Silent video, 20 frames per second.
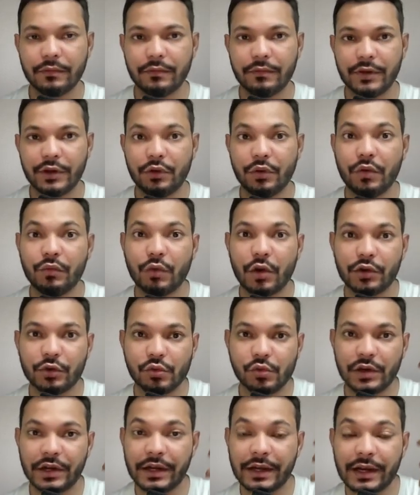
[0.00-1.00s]
Where do we want
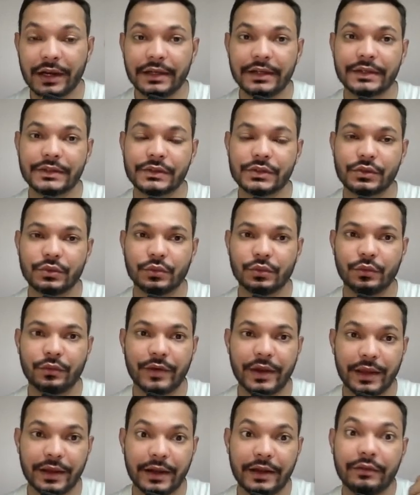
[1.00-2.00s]
Google Analytics to
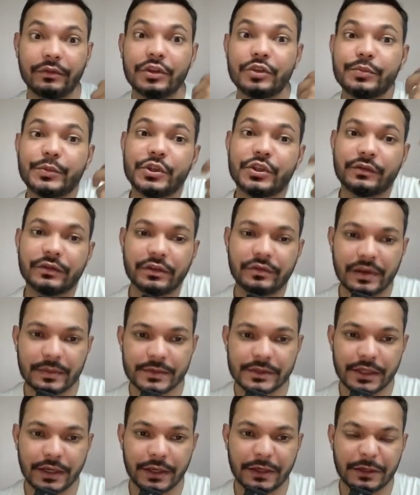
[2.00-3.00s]
fire, at which page of the
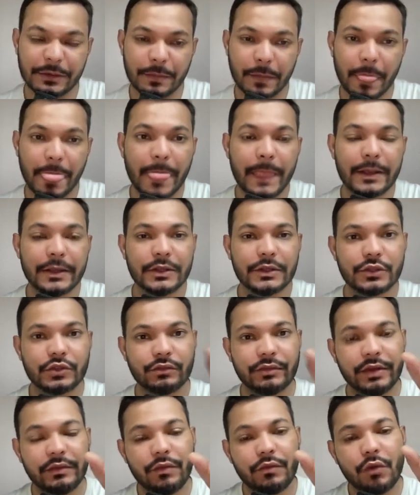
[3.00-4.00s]
website? So
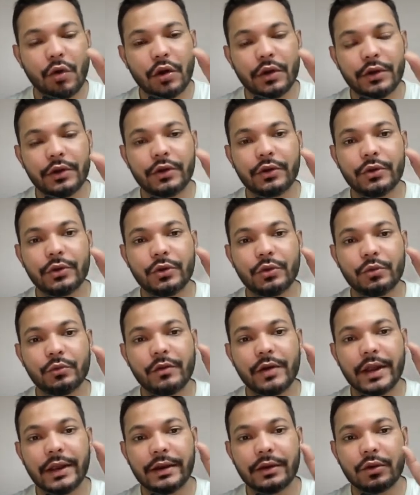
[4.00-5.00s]
when we want to
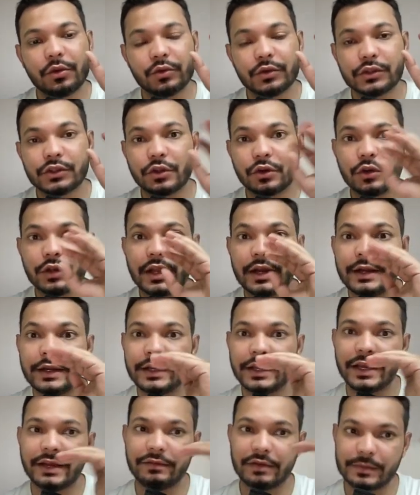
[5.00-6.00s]
fire codes on the
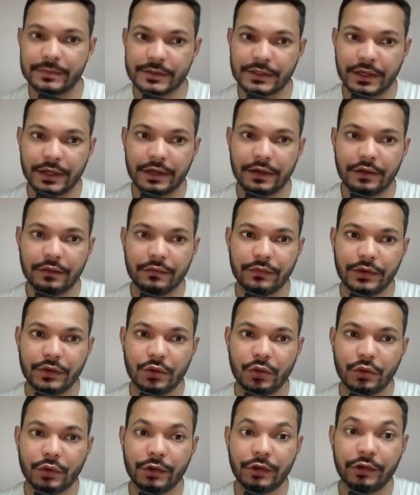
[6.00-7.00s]
entire website, we
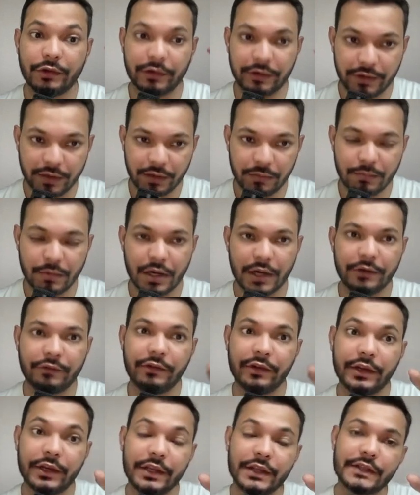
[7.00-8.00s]
go to triggering part.
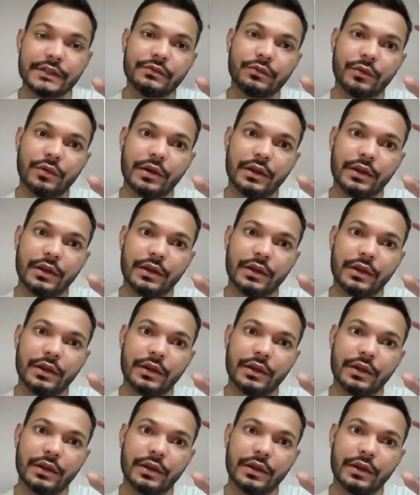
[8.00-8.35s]
Triggering is